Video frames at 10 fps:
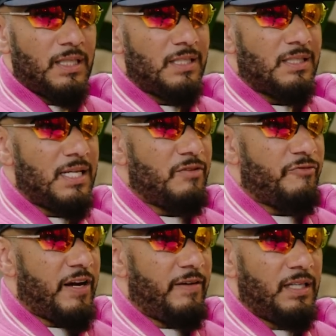It's, it's
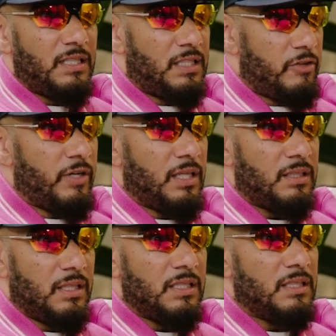very
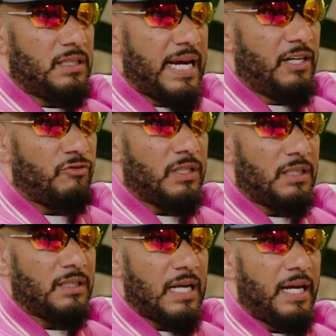serious. It's dangerous.
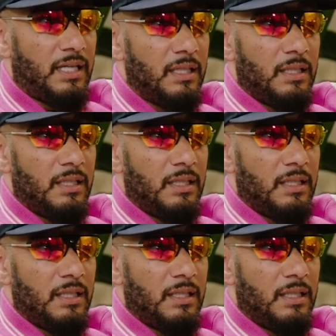It's like,